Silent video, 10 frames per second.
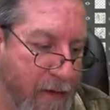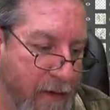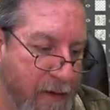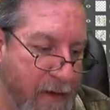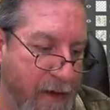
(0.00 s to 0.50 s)

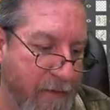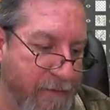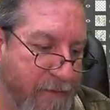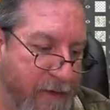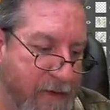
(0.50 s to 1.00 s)
And kind
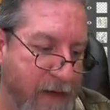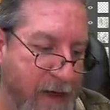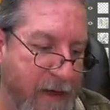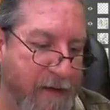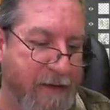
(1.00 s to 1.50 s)
of it's
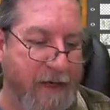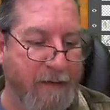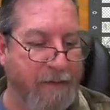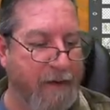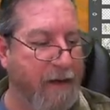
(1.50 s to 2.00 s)
kind of the
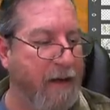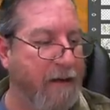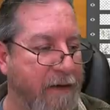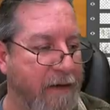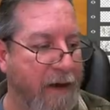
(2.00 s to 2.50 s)
same thing. I,
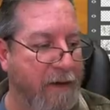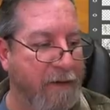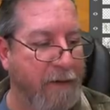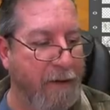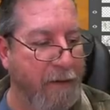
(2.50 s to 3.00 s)
I
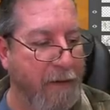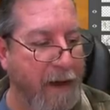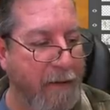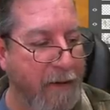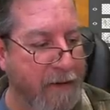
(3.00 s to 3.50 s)
don't know
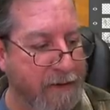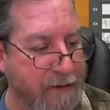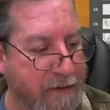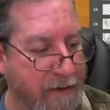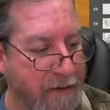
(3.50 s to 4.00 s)
how
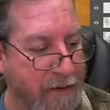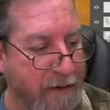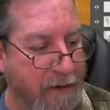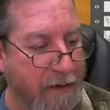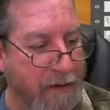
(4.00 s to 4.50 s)
else
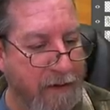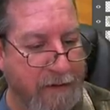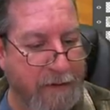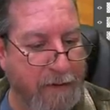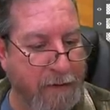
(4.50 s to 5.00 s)

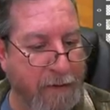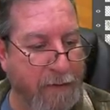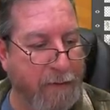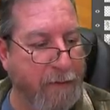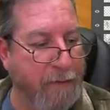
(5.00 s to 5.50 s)

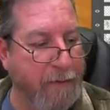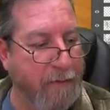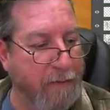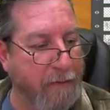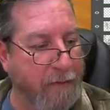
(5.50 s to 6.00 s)
to
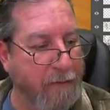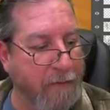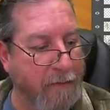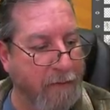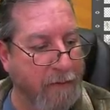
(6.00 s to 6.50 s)

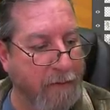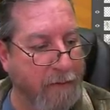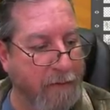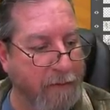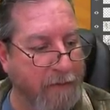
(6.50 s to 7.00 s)

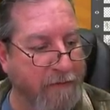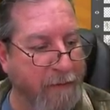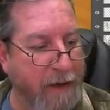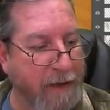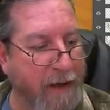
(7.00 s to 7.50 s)
live
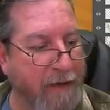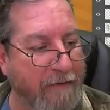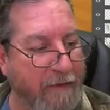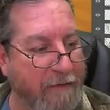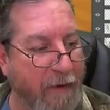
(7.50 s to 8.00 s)
my
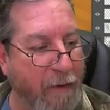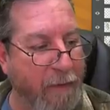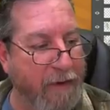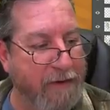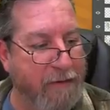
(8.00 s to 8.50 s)
life. I've
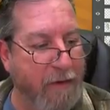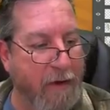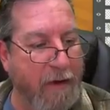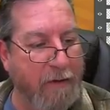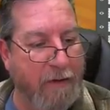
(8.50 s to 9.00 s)
always
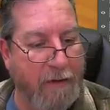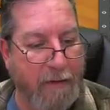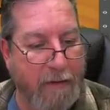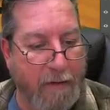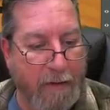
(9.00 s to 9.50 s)
drawn
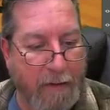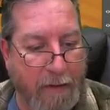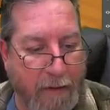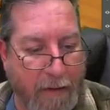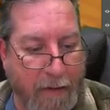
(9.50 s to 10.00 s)

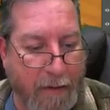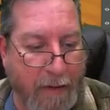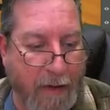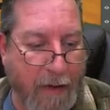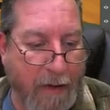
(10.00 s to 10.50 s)

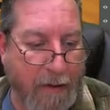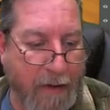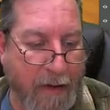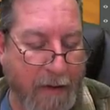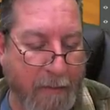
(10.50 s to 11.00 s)
and
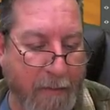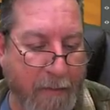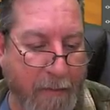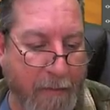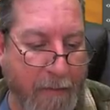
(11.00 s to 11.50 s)
um,
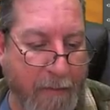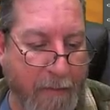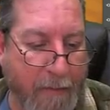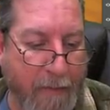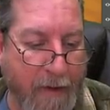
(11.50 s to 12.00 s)

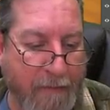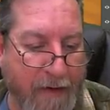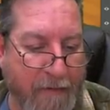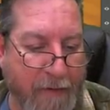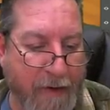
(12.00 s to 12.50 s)
I've
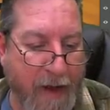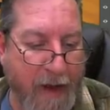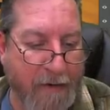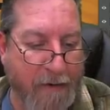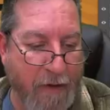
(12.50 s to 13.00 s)
never
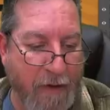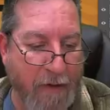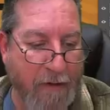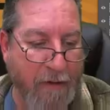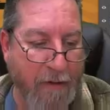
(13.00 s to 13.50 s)
not
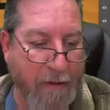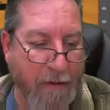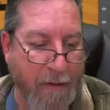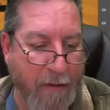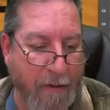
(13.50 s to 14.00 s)
drawn.
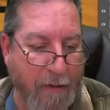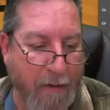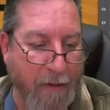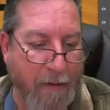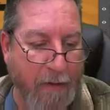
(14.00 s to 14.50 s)

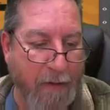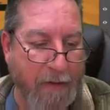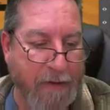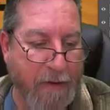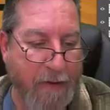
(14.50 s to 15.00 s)

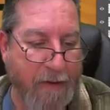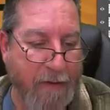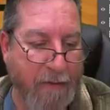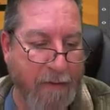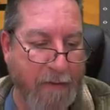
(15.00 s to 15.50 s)
So I
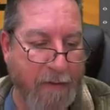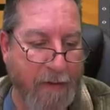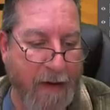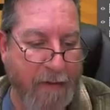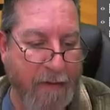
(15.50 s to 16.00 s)
don't
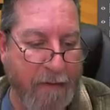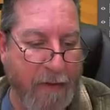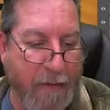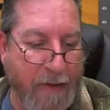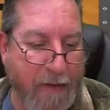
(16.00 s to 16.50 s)
I don't
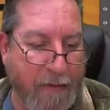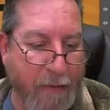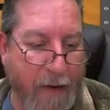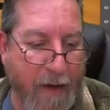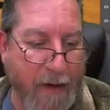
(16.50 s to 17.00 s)
know any other
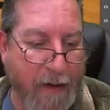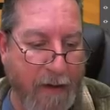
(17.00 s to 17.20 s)
way.